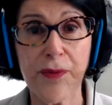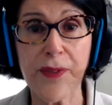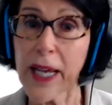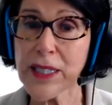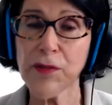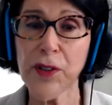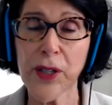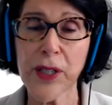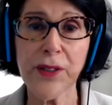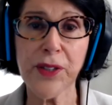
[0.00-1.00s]
That is a
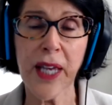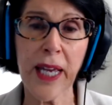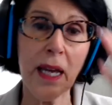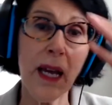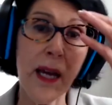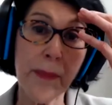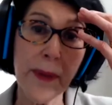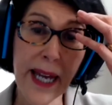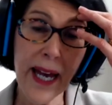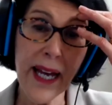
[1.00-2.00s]
very good thing
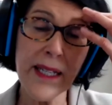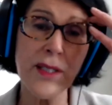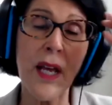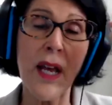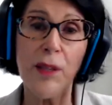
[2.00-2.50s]
because